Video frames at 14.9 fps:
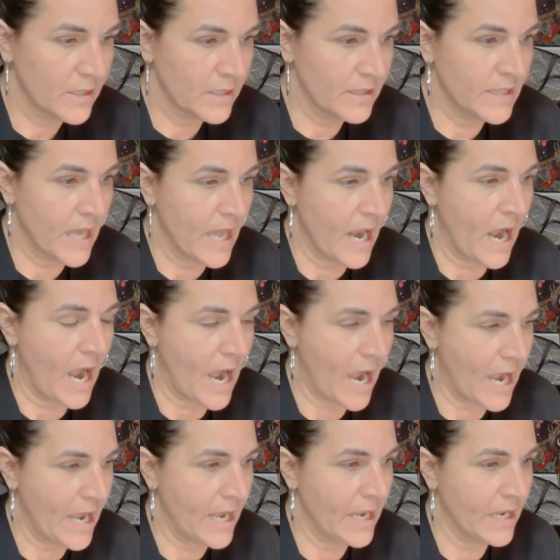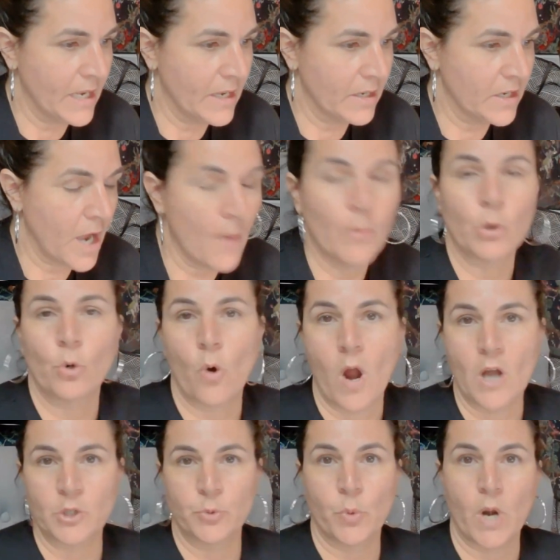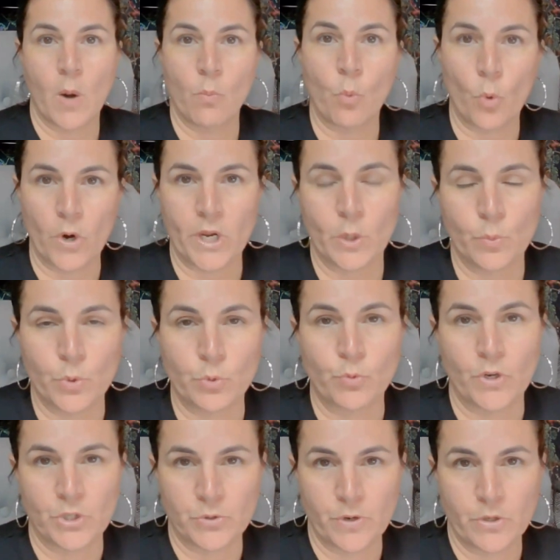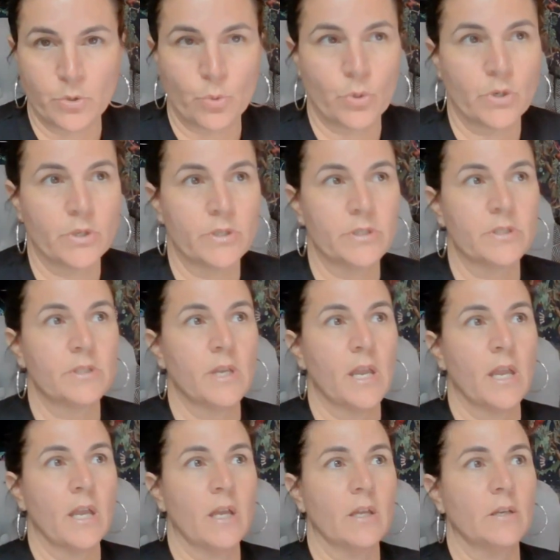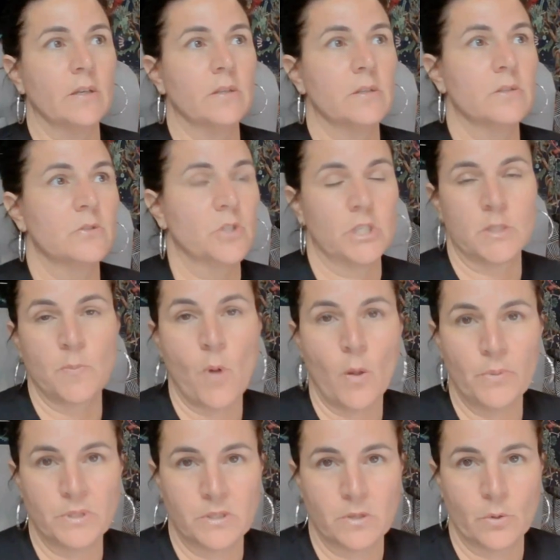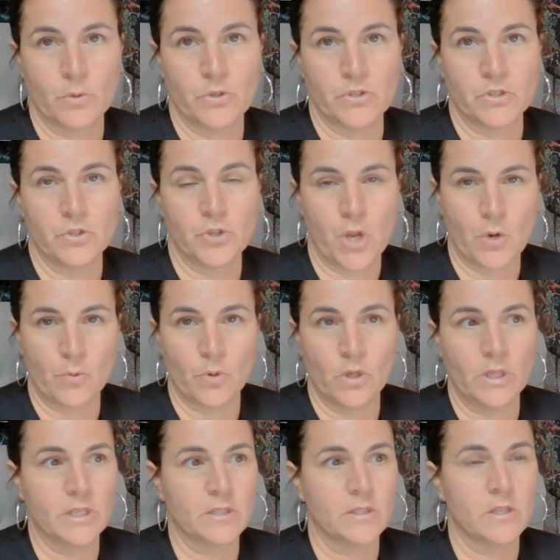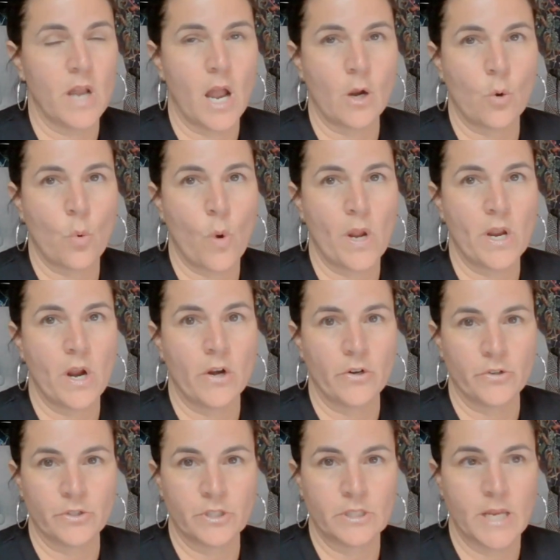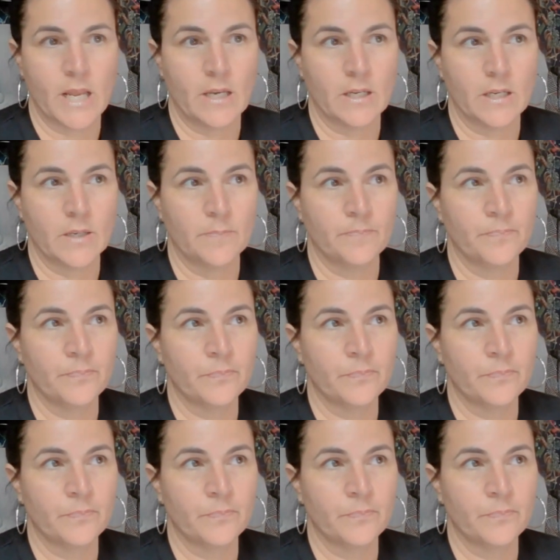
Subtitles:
that I come across when I'm working with restaurateurs and just small business owners in general, is not quite understanding